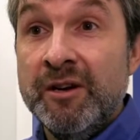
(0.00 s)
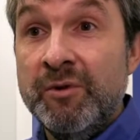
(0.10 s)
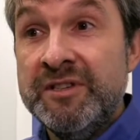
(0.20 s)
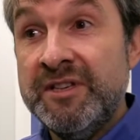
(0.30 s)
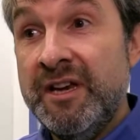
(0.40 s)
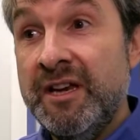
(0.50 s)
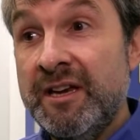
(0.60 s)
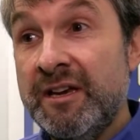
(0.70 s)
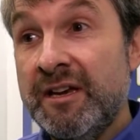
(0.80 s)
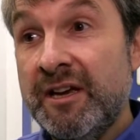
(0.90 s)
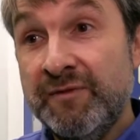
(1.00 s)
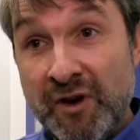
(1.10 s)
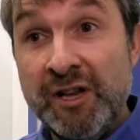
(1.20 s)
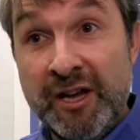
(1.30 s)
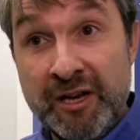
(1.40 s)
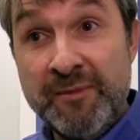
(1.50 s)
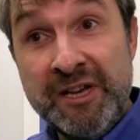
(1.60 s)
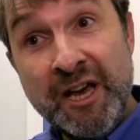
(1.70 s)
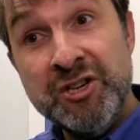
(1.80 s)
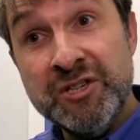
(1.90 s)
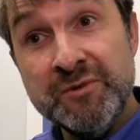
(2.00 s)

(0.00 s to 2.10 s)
we're seeing at ViaLite Communications,